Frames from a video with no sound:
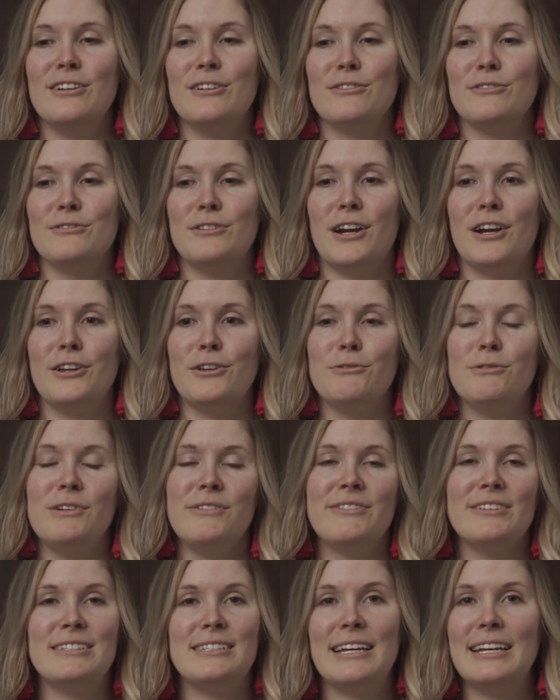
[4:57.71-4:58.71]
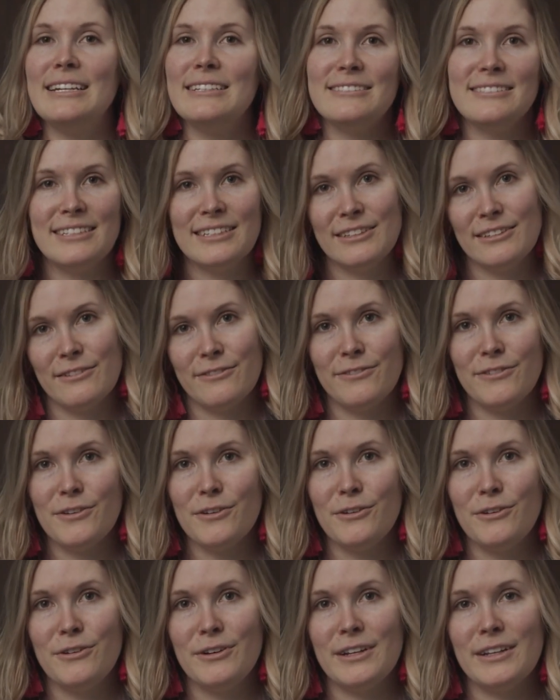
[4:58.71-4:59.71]
Are you even tasting the
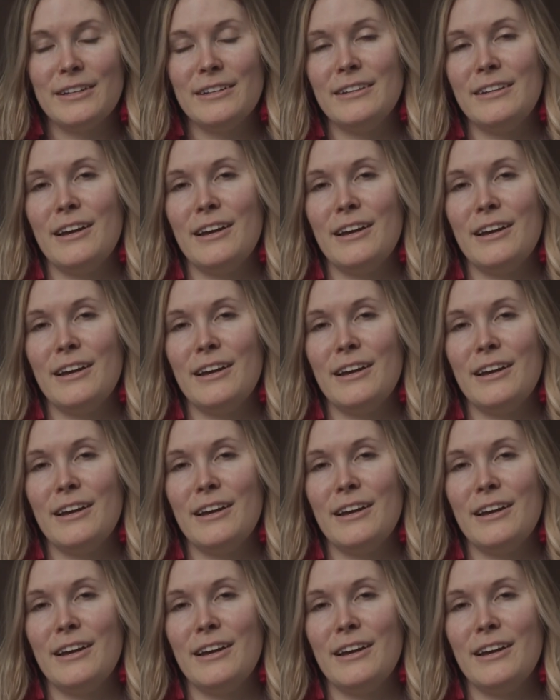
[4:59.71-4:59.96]
food,